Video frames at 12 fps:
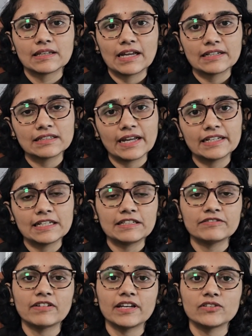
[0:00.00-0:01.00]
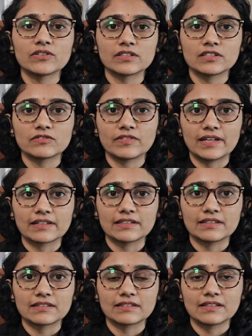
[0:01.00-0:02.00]
and identify your risk
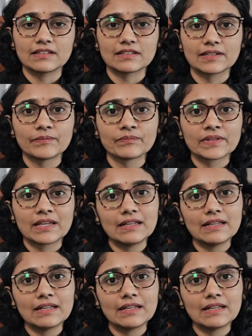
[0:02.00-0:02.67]
factors and